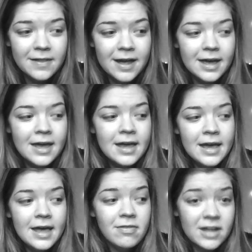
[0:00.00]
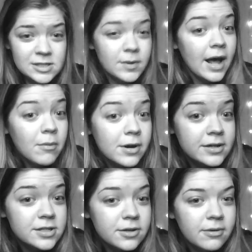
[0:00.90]
Like, that's what I want
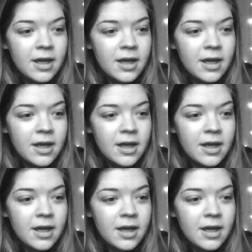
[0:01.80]
to do.